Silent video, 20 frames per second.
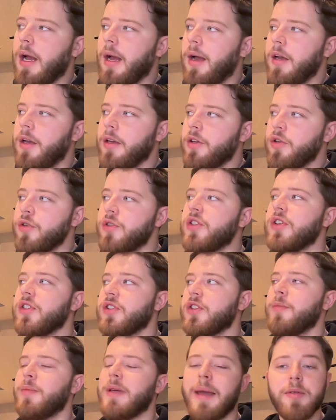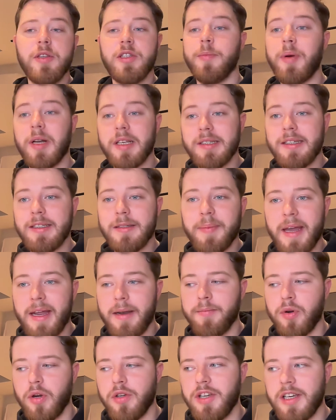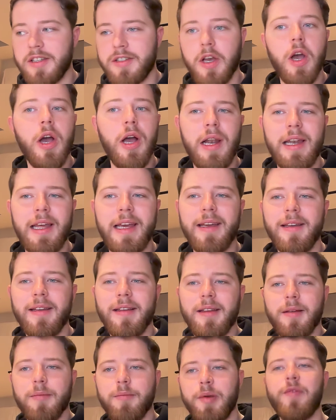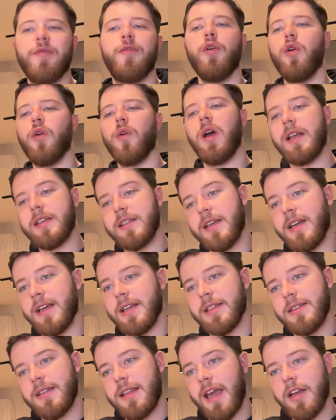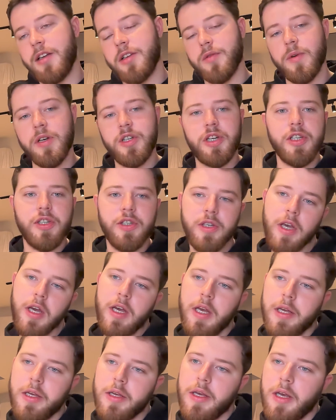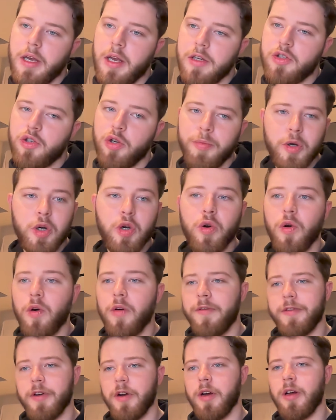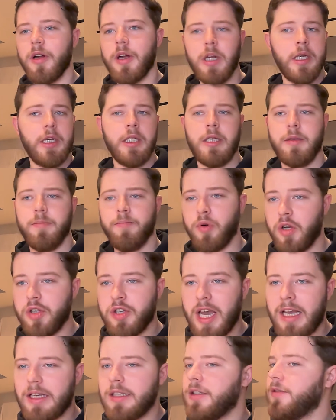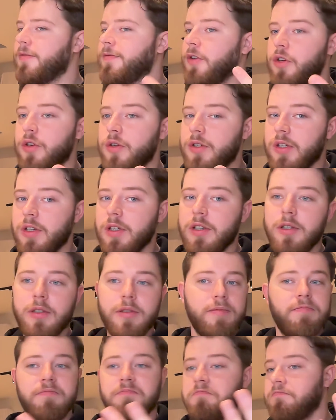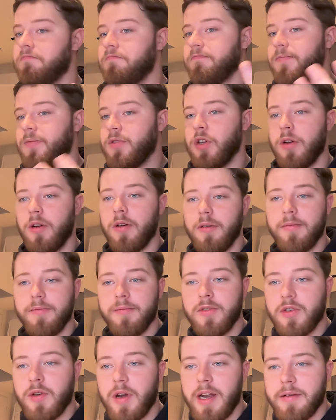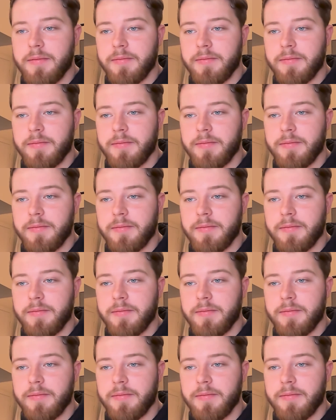users to be able to participate in projects early before SNS stage, which is super cool for projects, for users. So it's great.